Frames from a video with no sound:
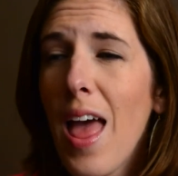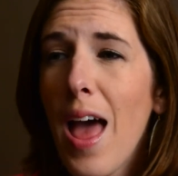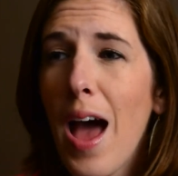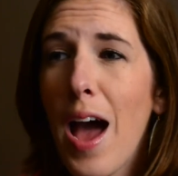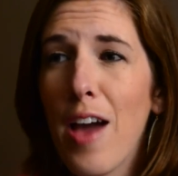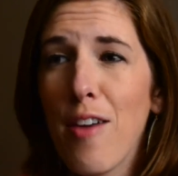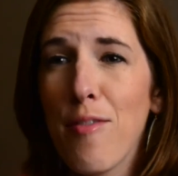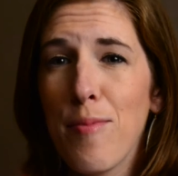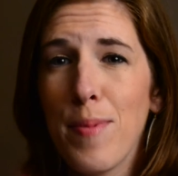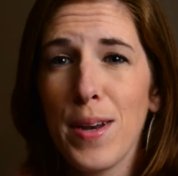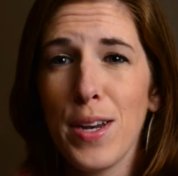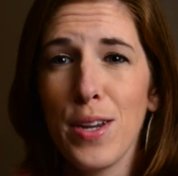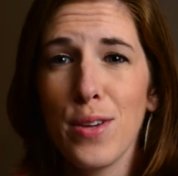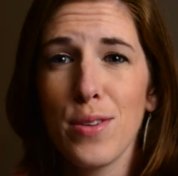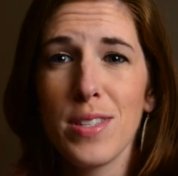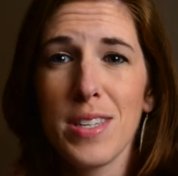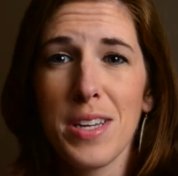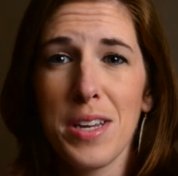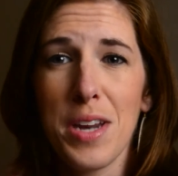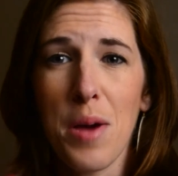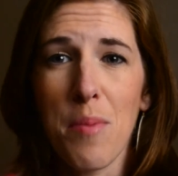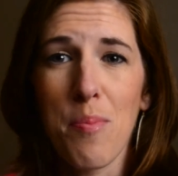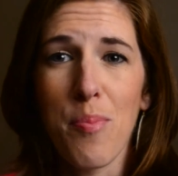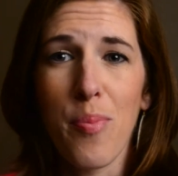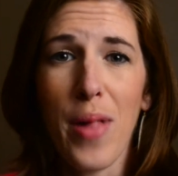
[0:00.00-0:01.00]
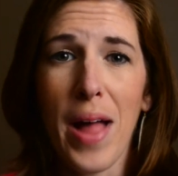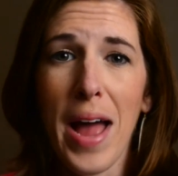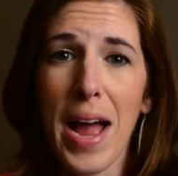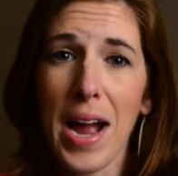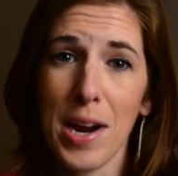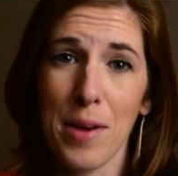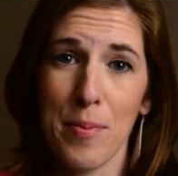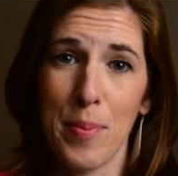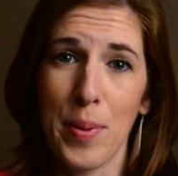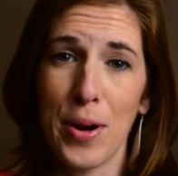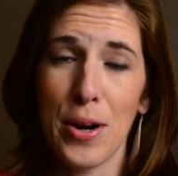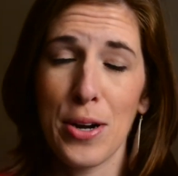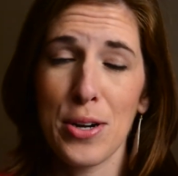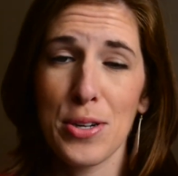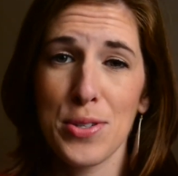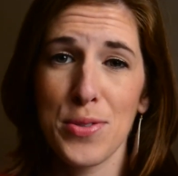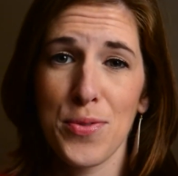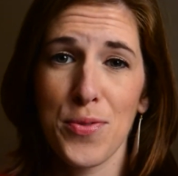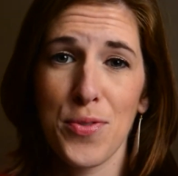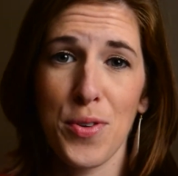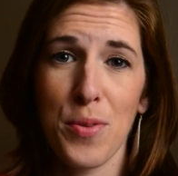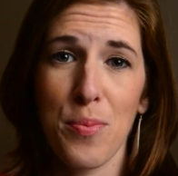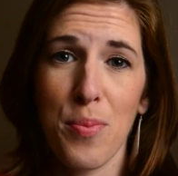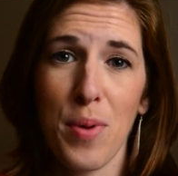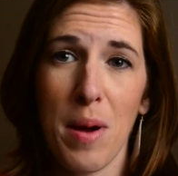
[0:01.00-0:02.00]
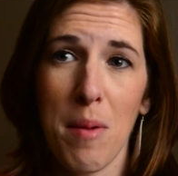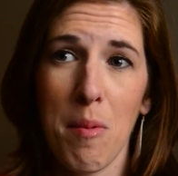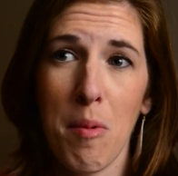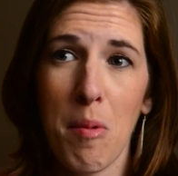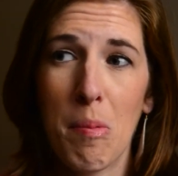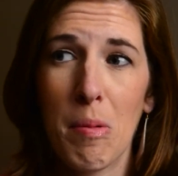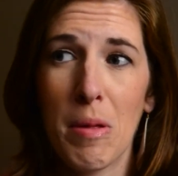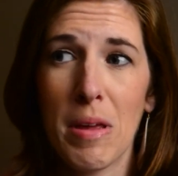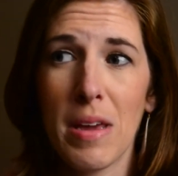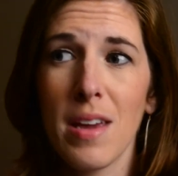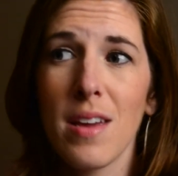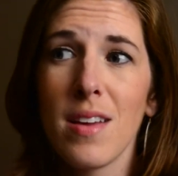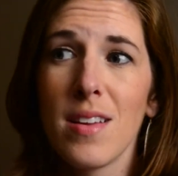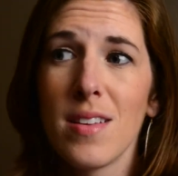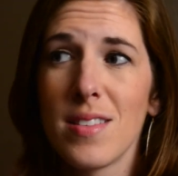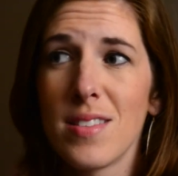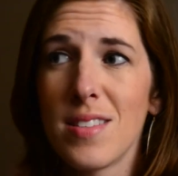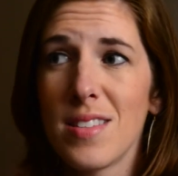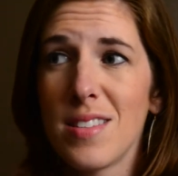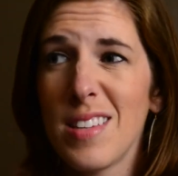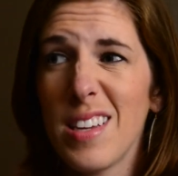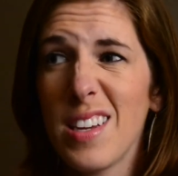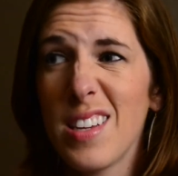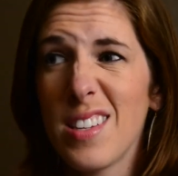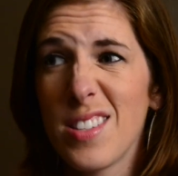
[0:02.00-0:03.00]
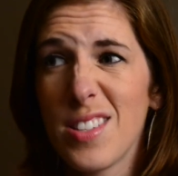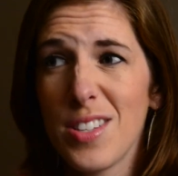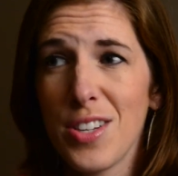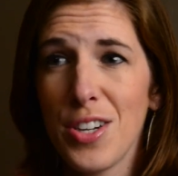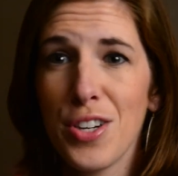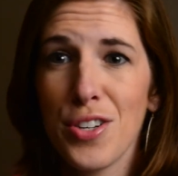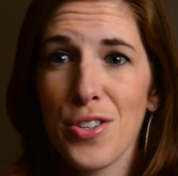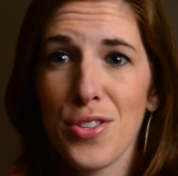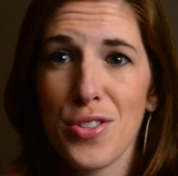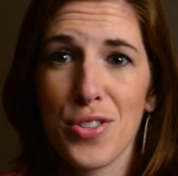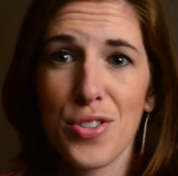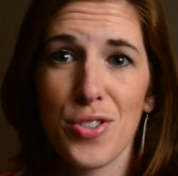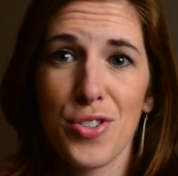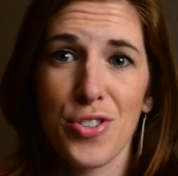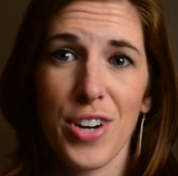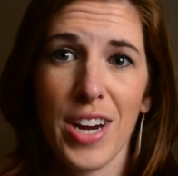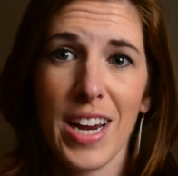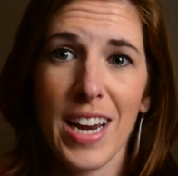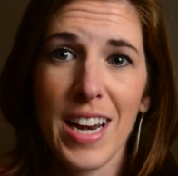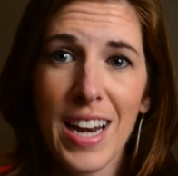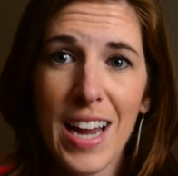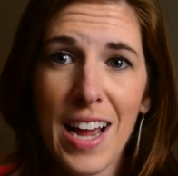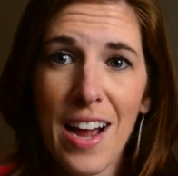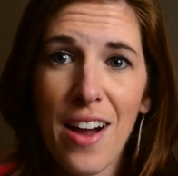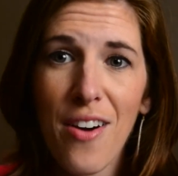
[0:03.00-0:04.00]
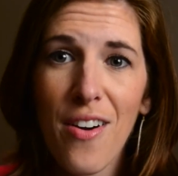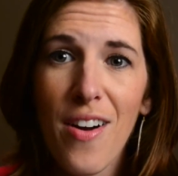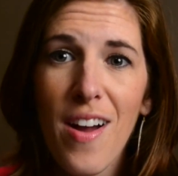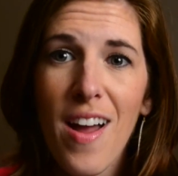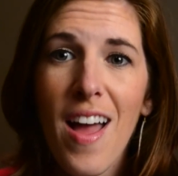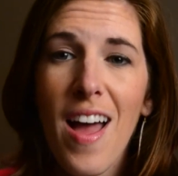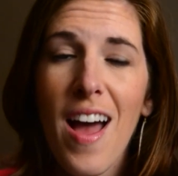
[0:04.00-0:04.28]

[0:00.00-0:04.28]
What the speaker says: I've been using a black purse for probably 6 years straight now.